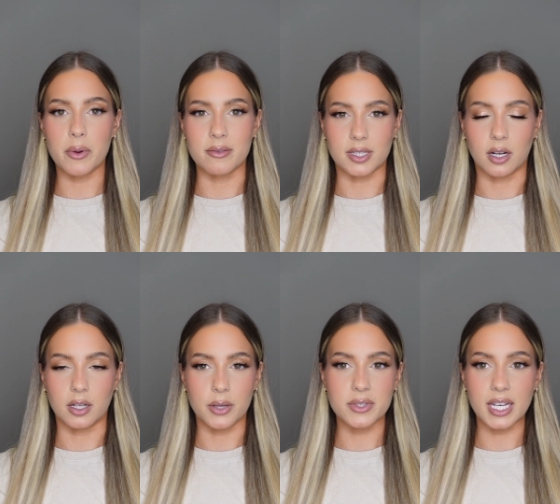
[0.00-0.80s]
what it was
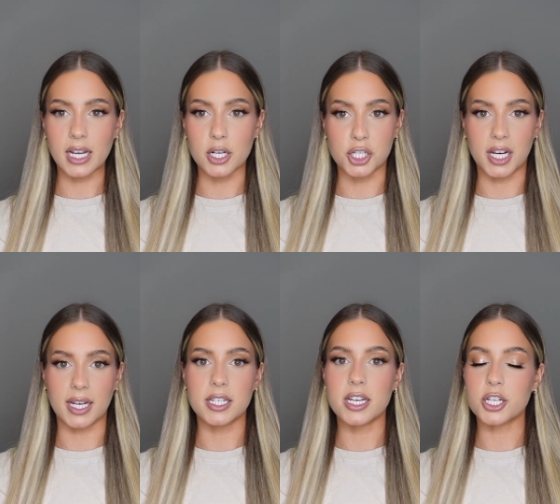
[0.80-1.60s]
called. It was like a
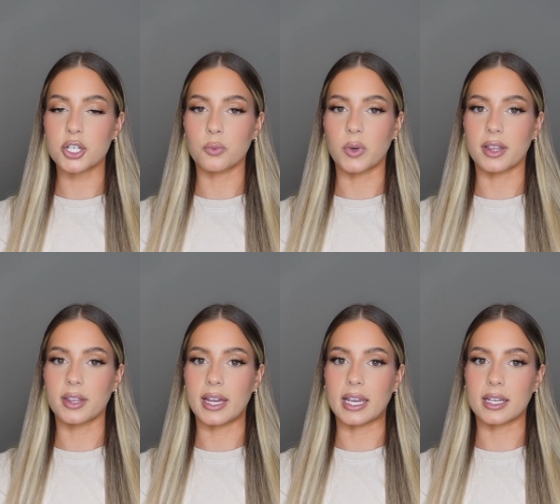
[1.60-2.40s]
chicken dish with
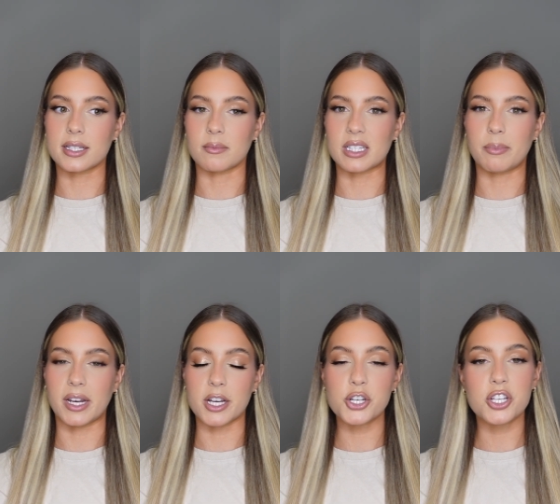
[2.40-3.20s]
like some
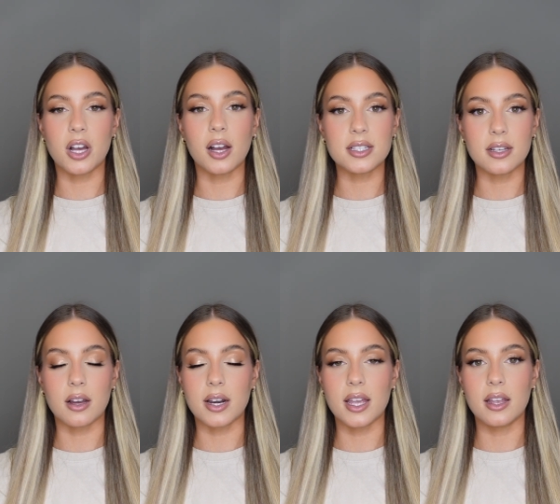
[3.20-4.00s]
spinach sauce
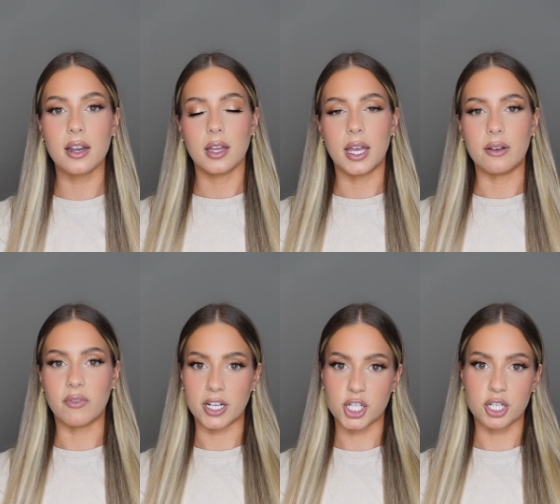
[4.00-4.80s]
on it and
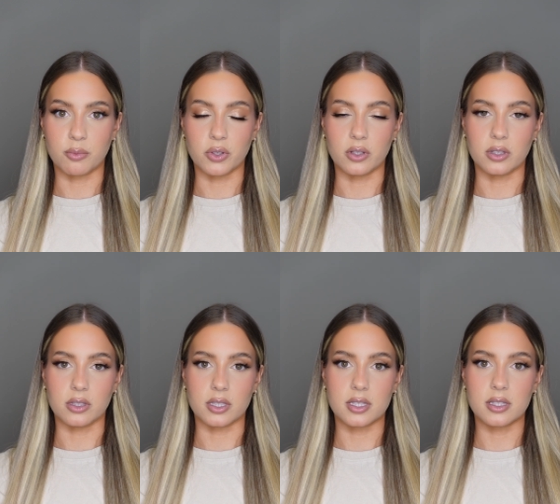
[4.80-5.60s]

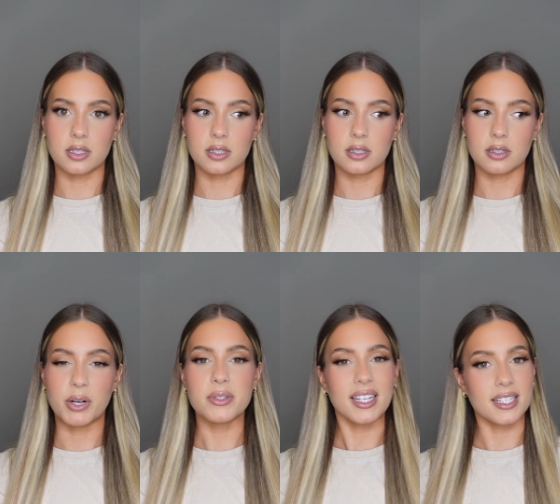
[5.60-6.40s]
vegetables, but
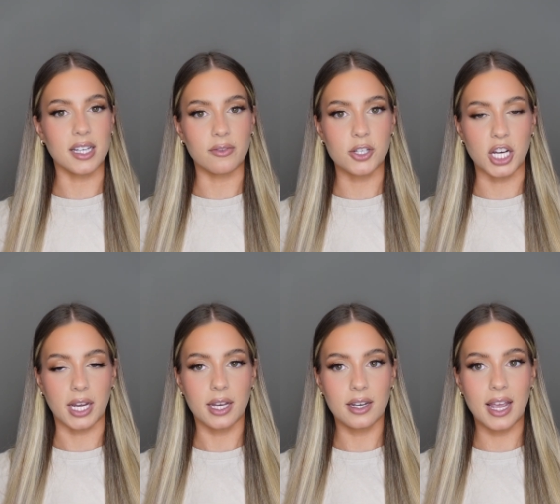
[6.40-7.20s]
it was like stuffed
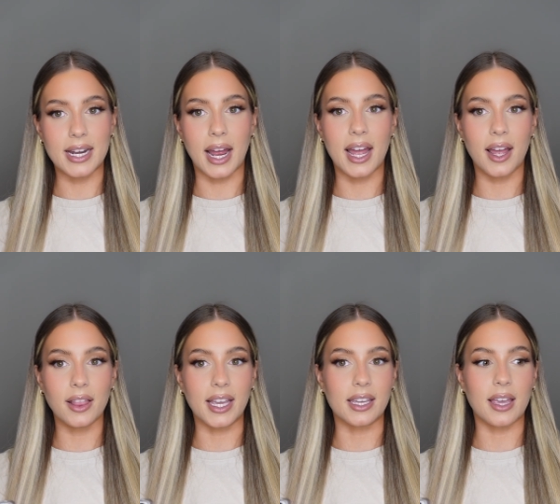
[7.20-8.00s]
chicken. And uh,
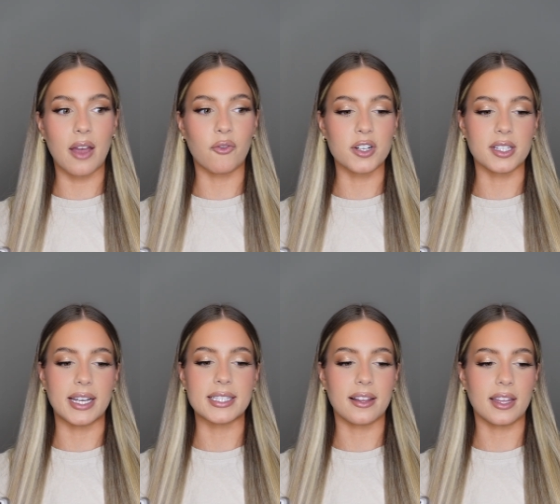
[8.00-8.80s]
like at first
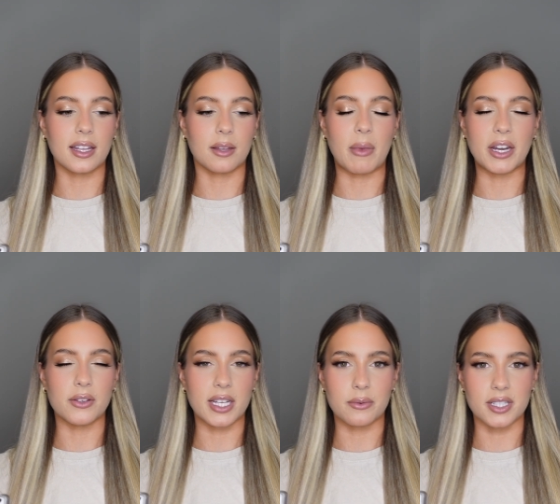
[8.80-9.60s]
glance, I think the menu
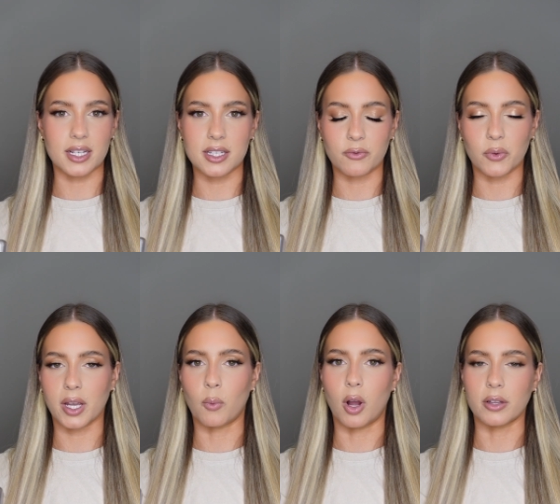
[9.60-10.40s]
said it was like stuffed with
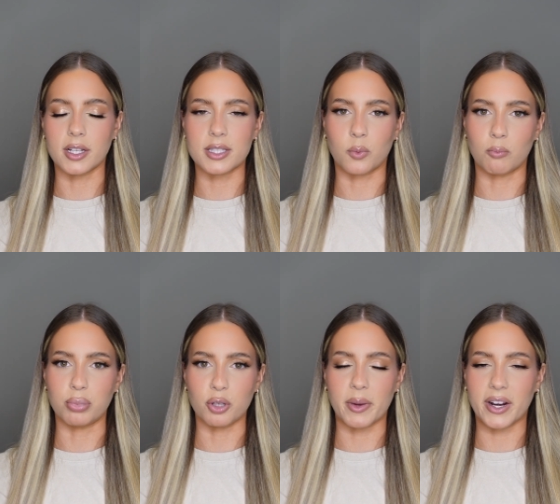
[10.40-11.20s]
like walnuts,
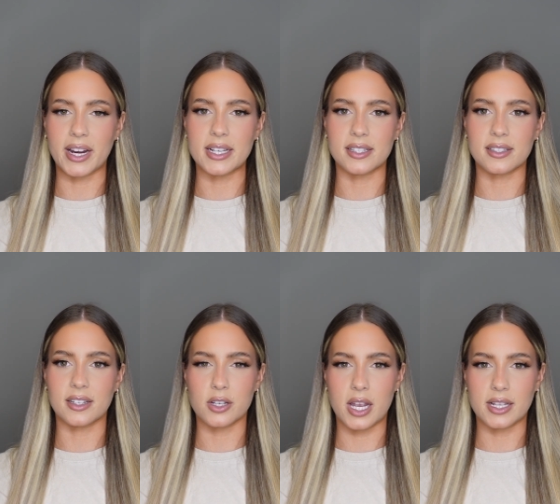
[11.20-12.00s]
blueberries,
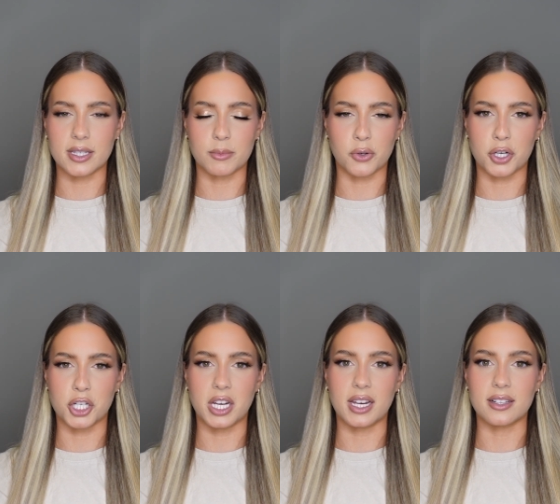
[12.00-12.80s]
and some sort of
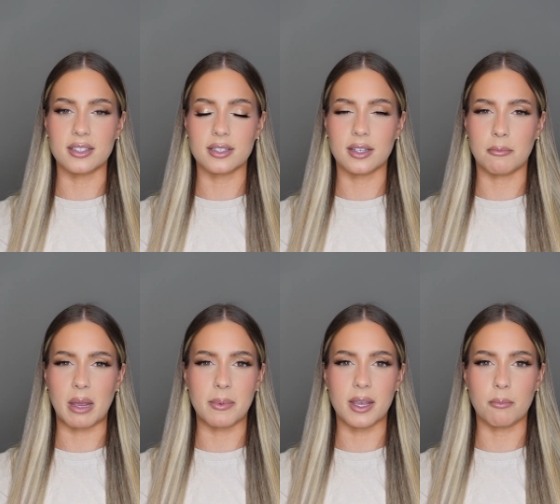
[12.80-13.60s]
cheese and
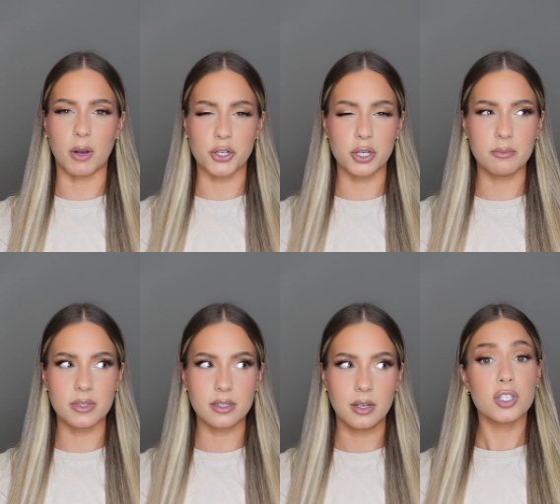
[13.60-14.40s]
maybe
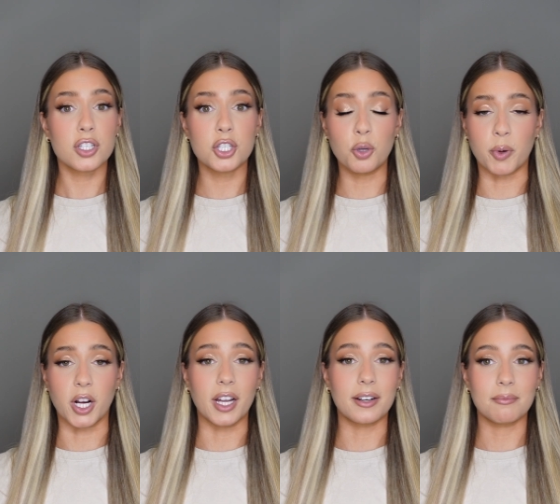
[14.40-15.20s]
mushrooms. Super
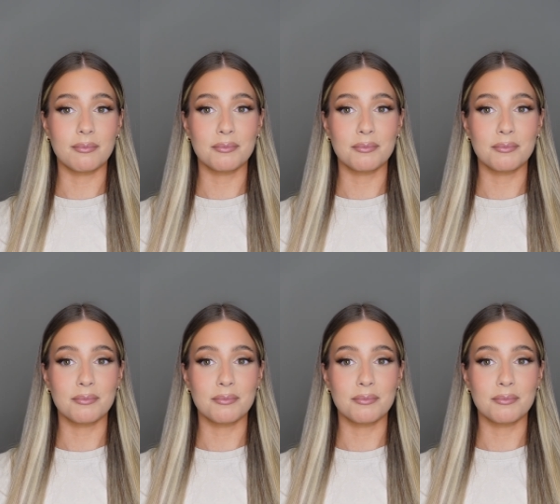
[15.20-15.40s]
good.